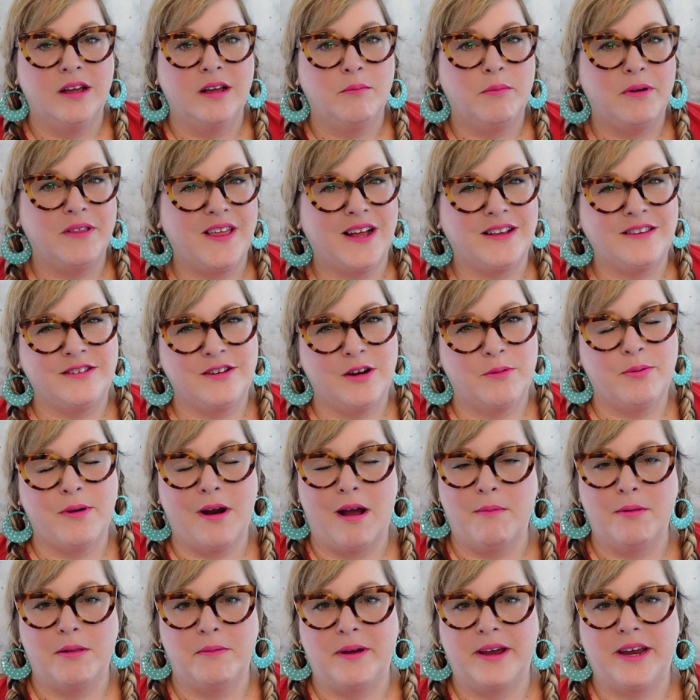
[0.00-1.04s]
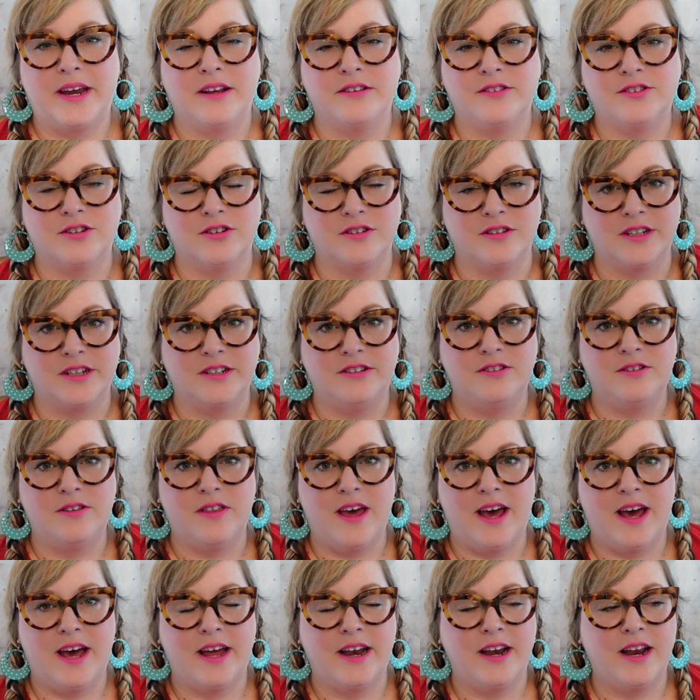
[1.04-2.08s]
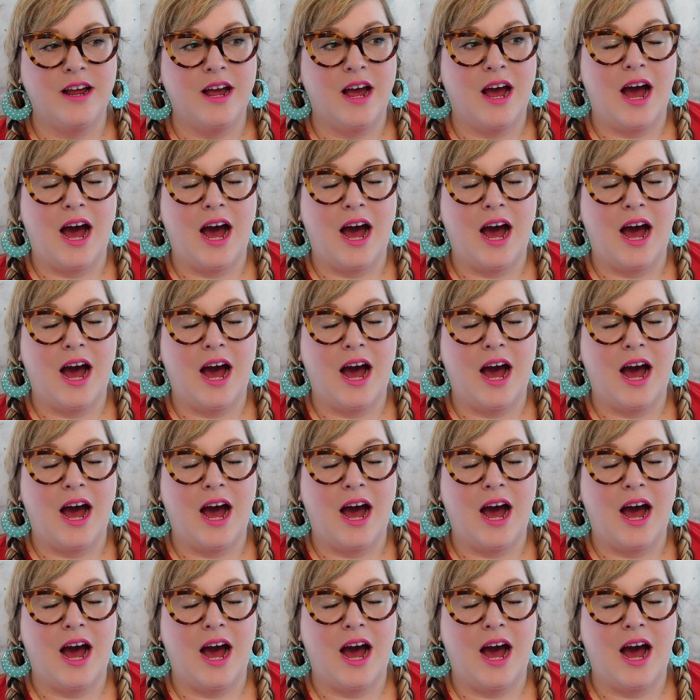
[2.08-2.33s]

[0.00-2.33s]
But that's no problem, I can certainly do that.